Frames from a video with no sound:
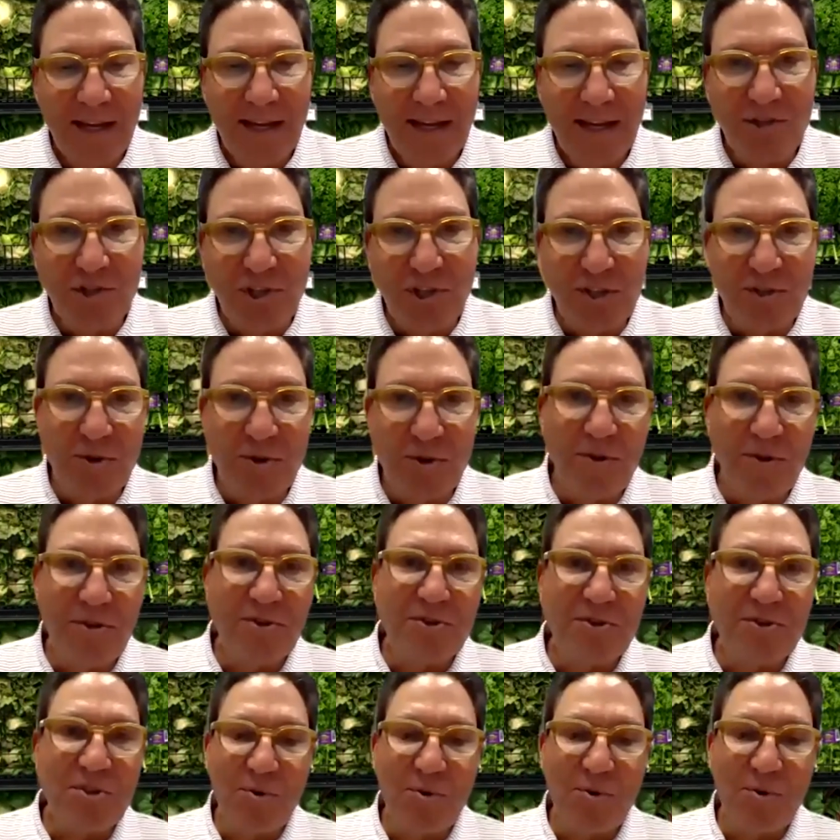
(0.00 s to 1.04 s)
And she told the
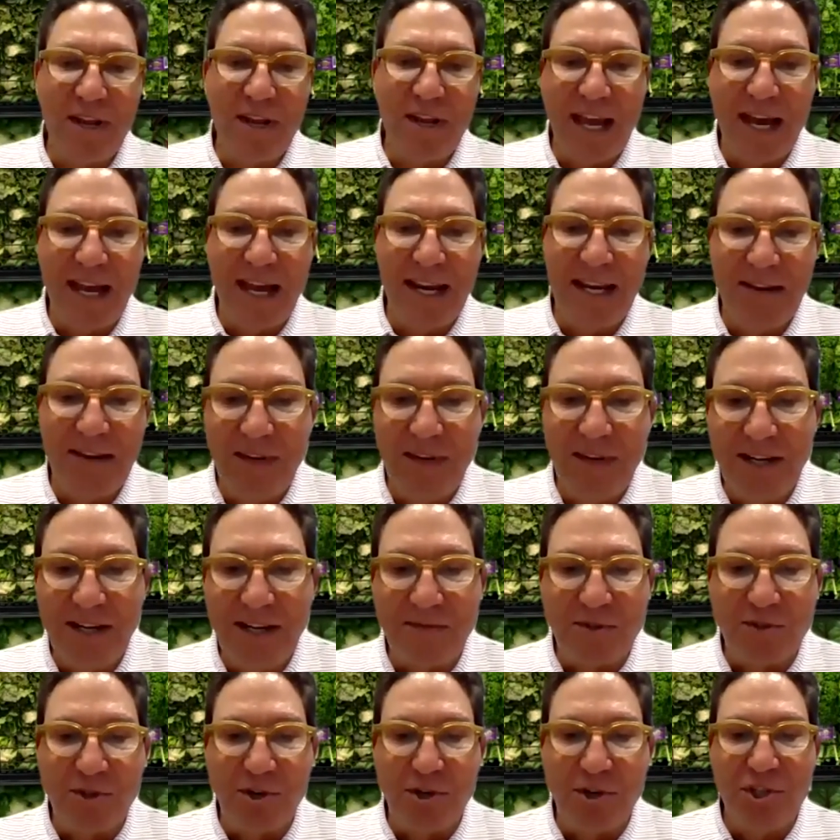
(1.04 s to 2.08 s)
story that evening
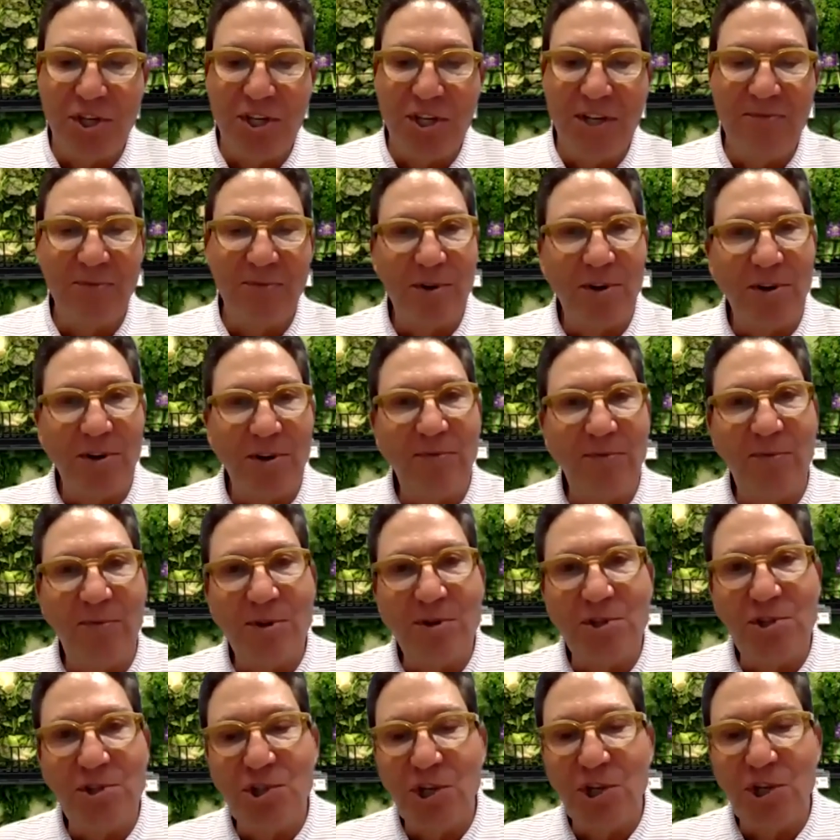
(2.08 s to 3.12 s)
of searching for her
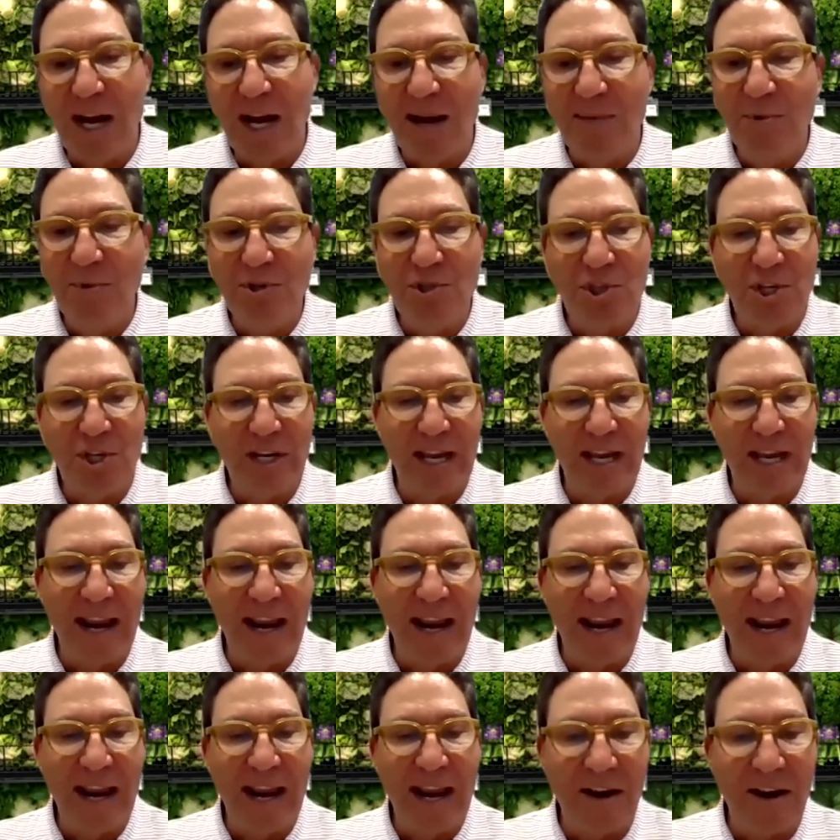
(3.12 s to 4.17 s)
first job when she got
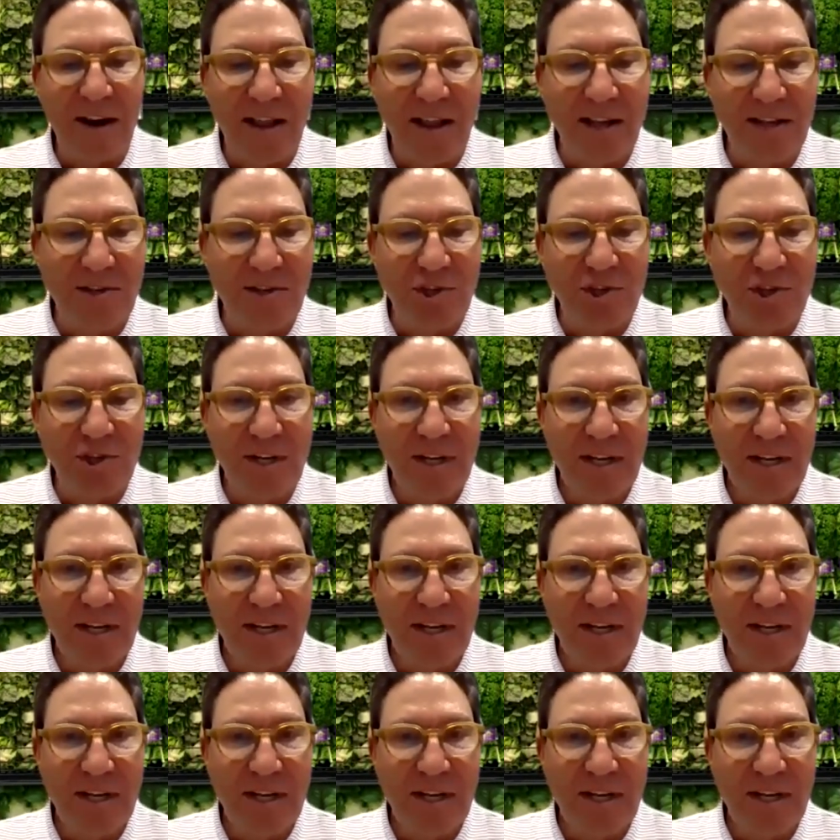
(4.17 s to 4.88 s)
out of college.